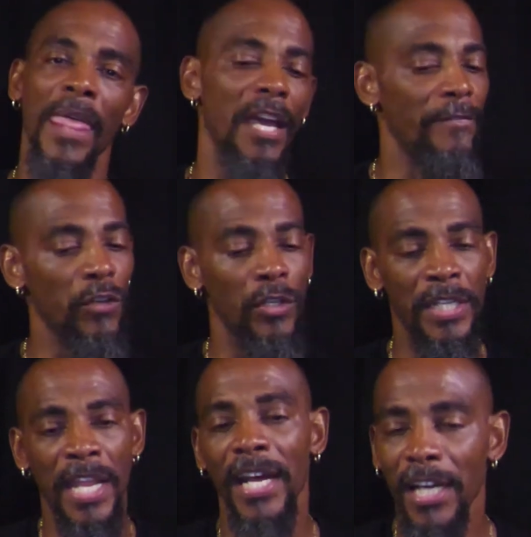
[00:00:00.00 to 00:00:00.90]
If you're
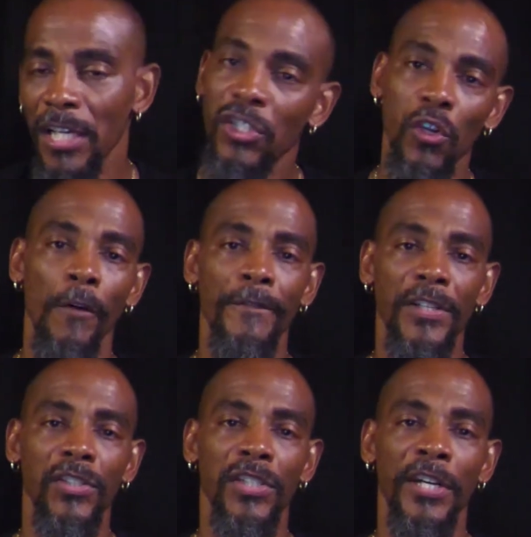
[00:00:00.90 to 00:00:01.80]
not a soul
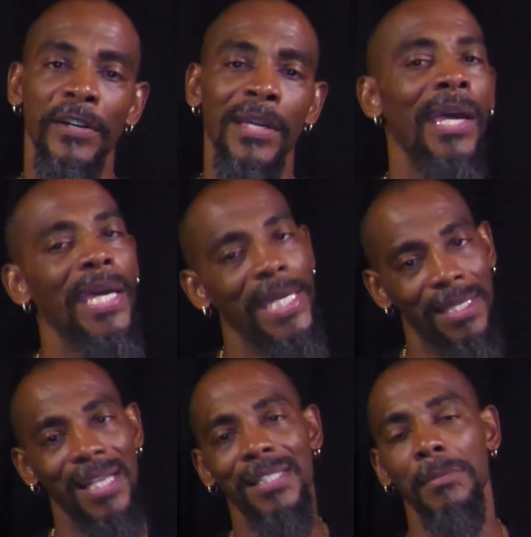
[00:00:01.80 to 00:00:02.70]
visionary, hit
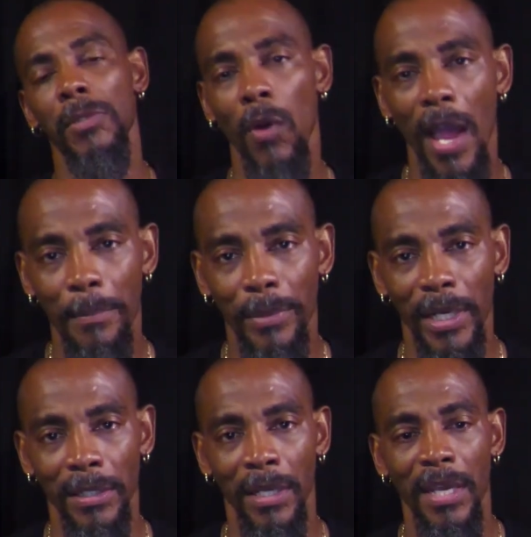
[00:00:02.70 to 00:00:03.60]
that subscribe button.